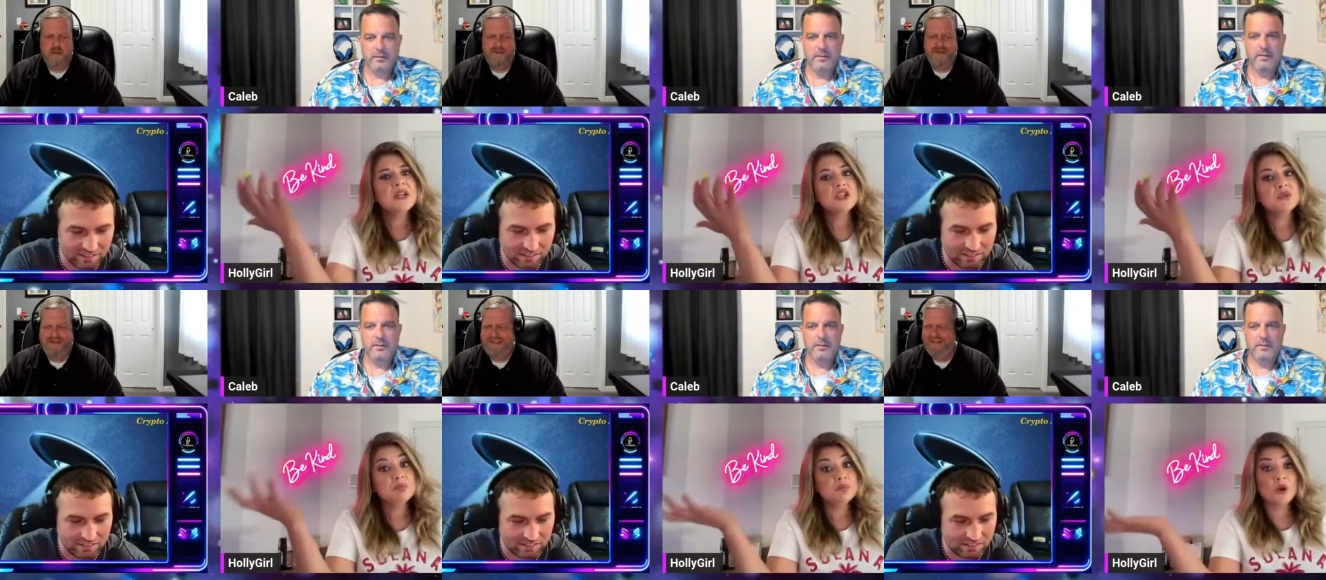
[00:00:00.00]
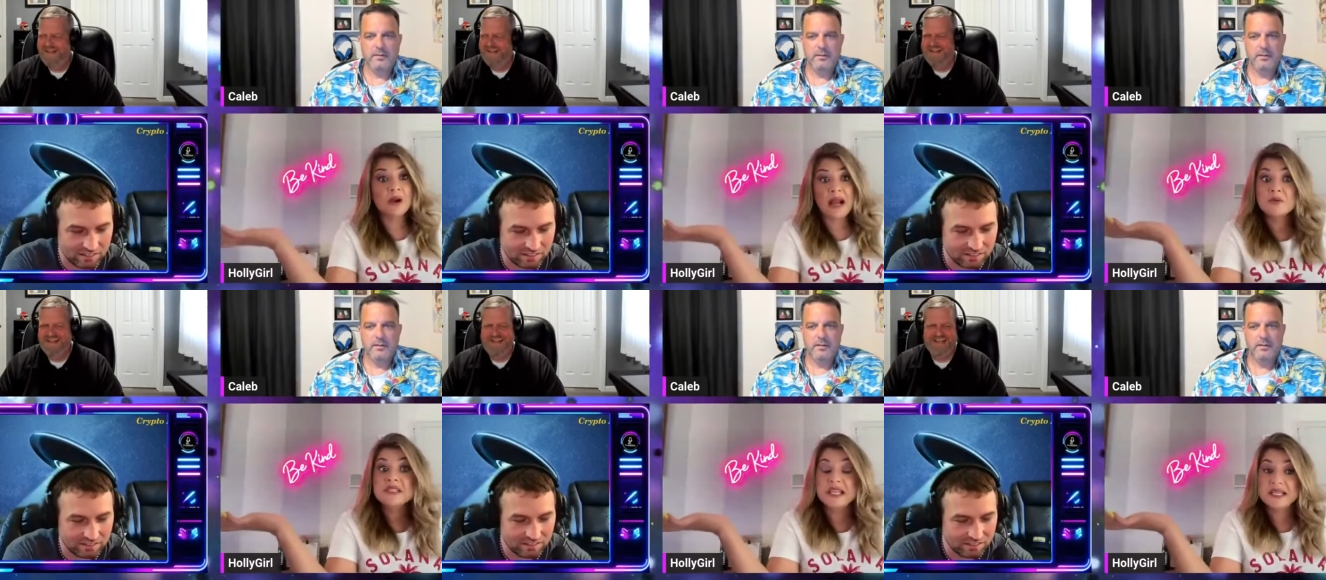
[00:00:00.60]
Speaker 1: then you
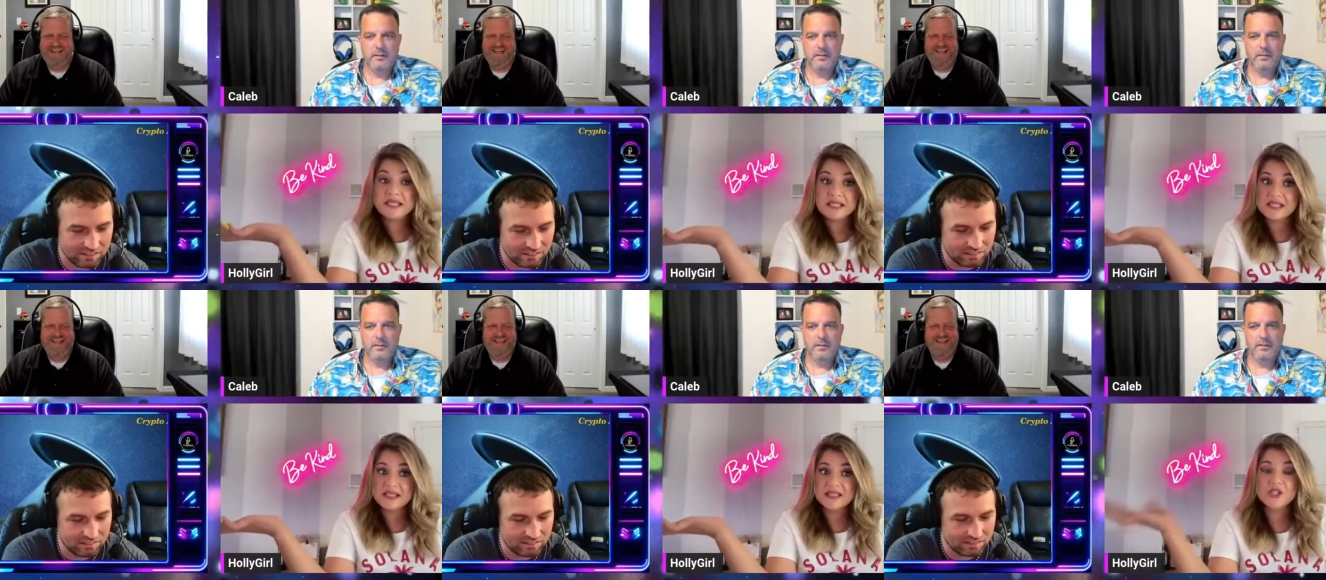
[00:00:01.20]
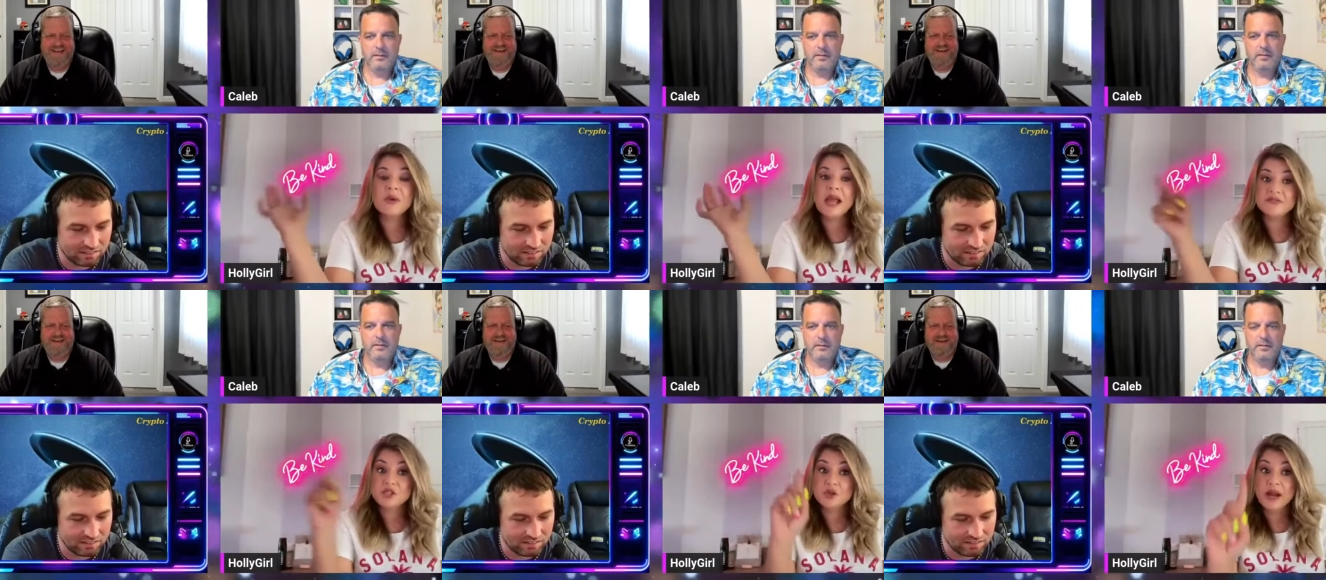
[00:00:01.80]
ground it. You have
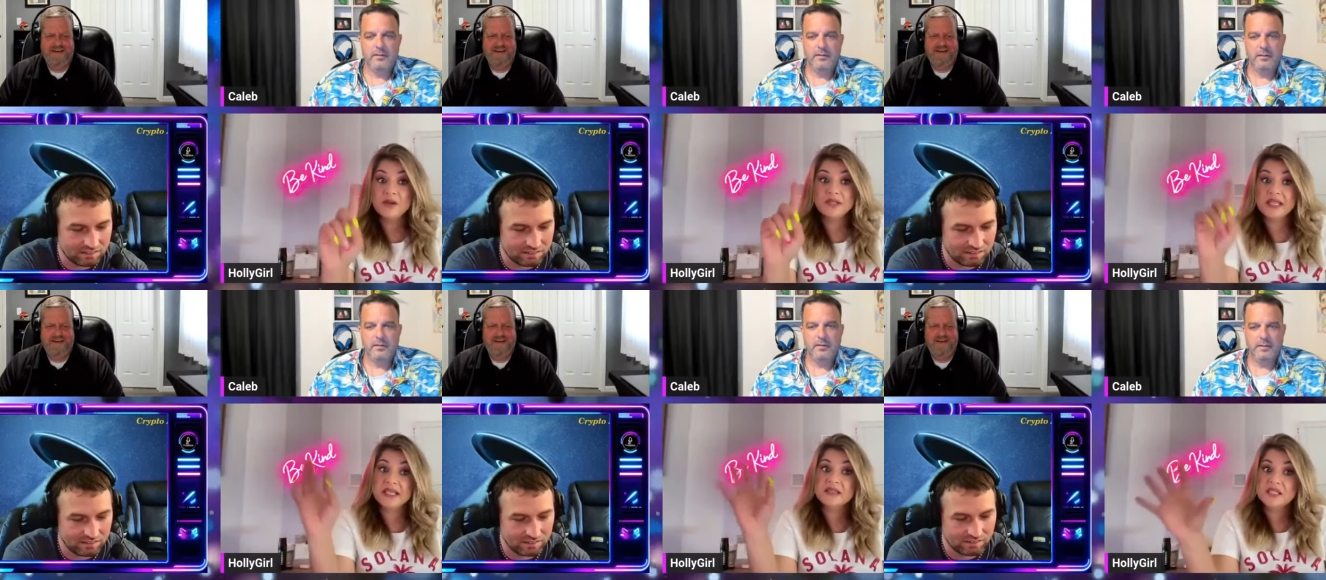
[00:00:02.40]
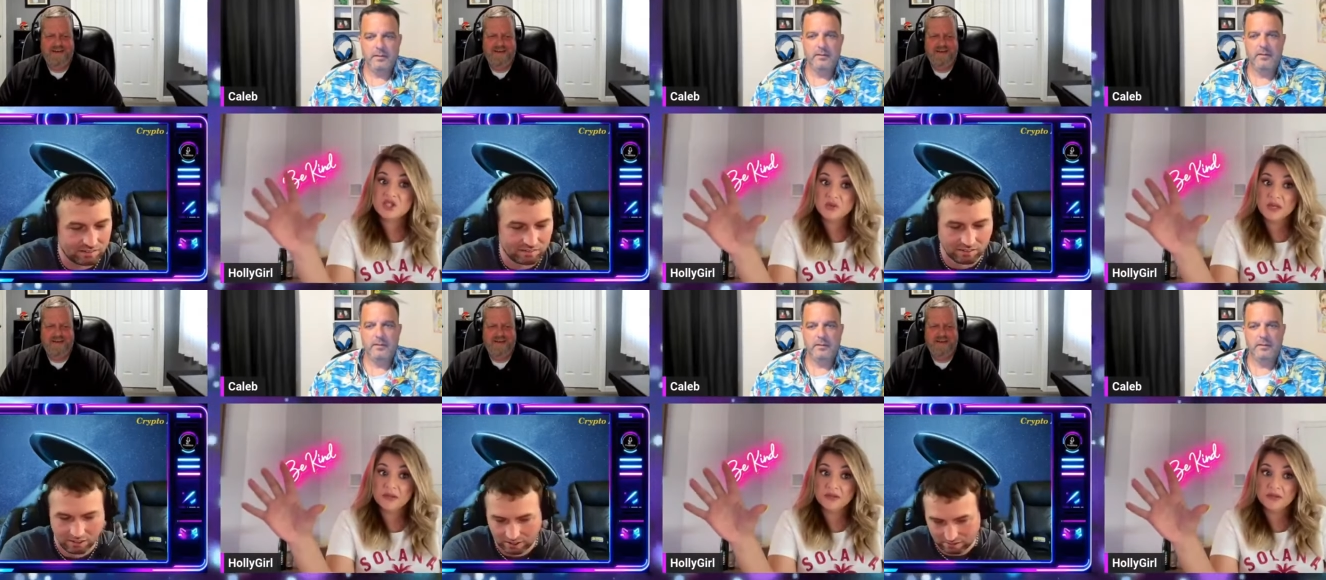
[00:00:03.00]
to ground it in the
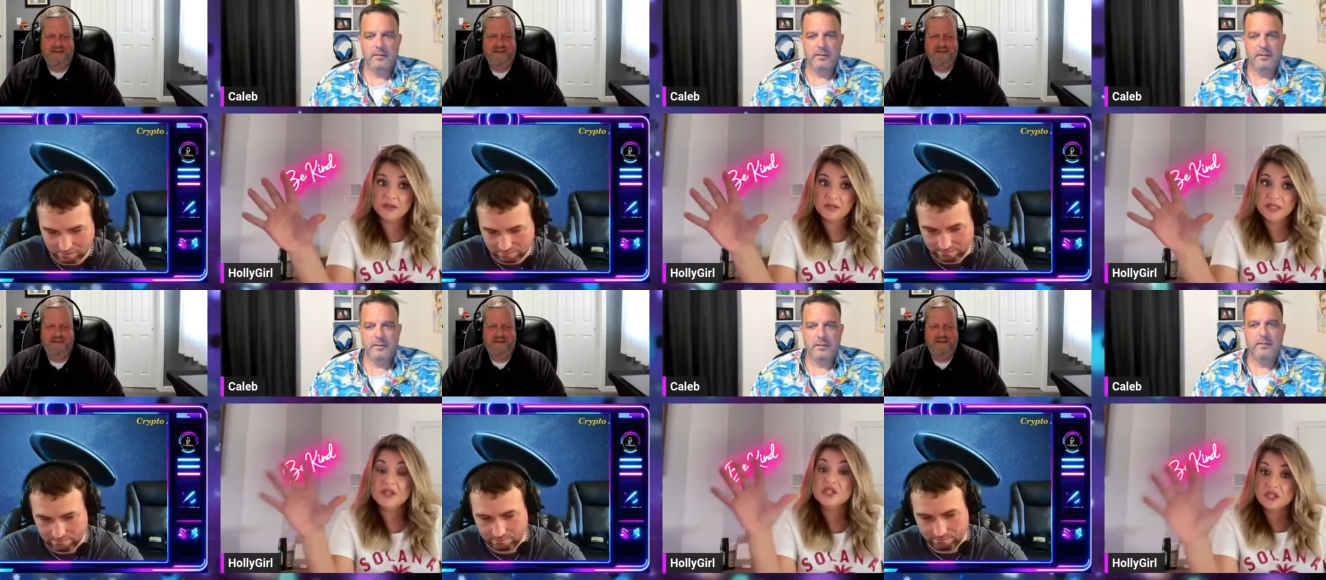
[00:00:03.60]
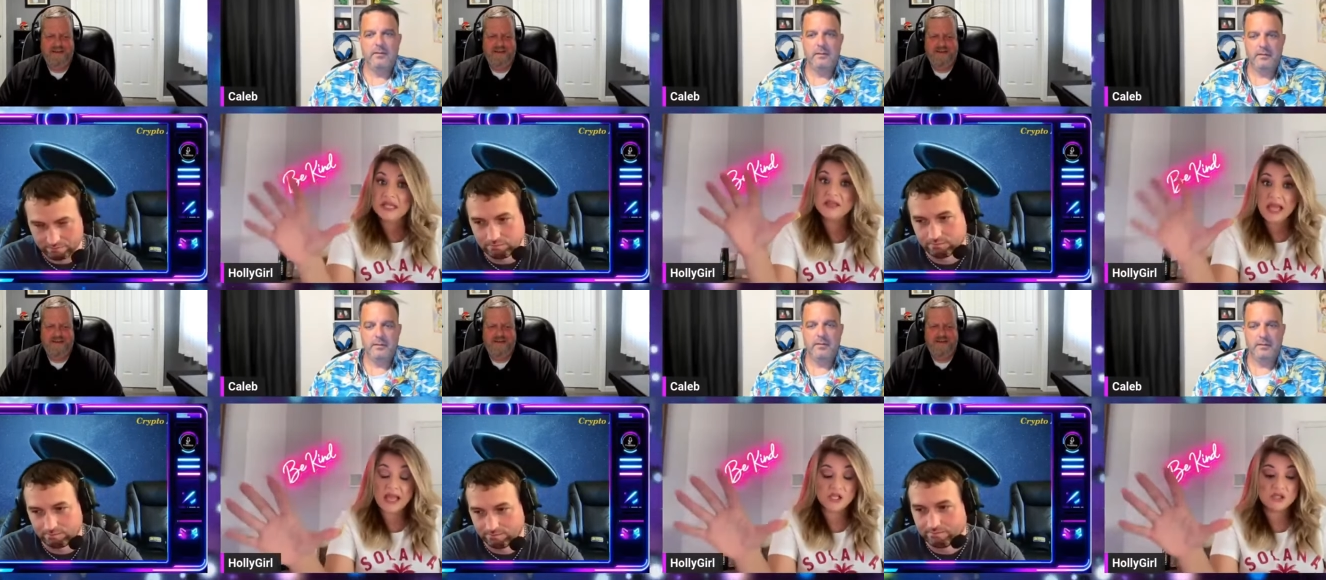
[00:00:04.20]
soil, in the in the
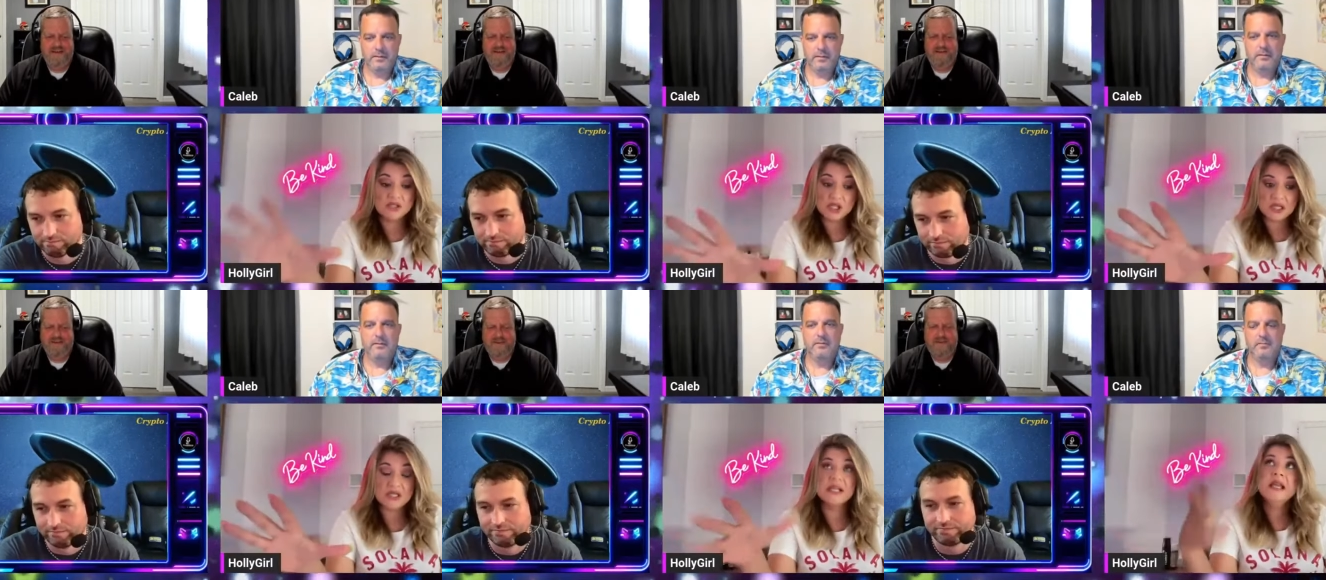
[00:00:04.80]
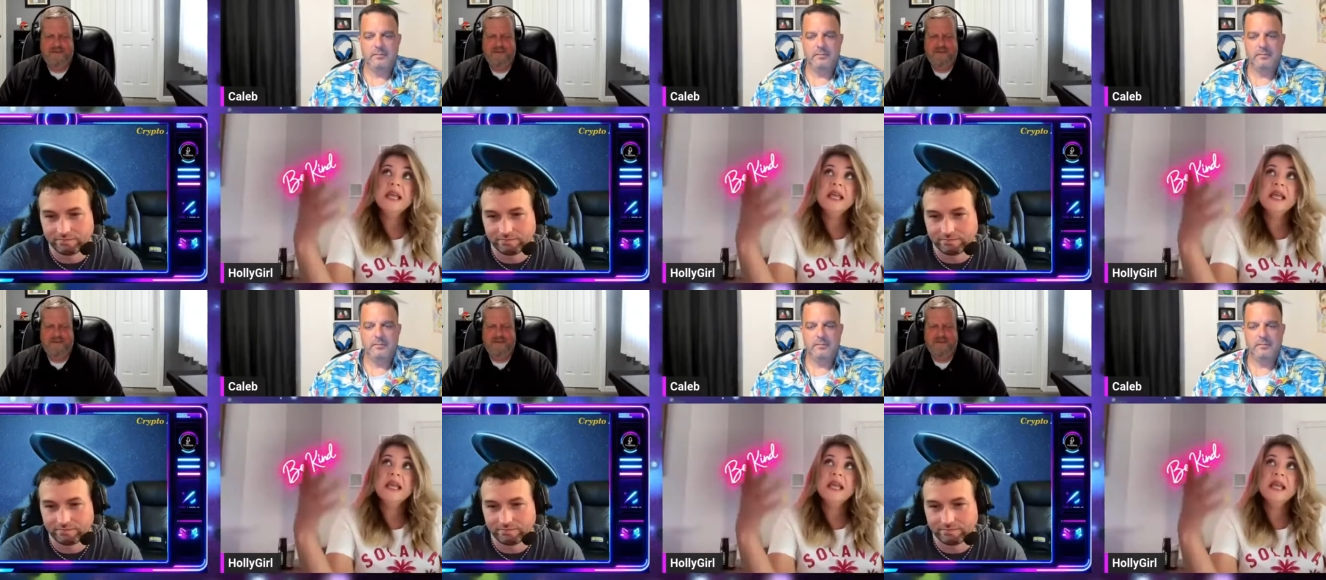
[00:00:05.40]
actual dirt.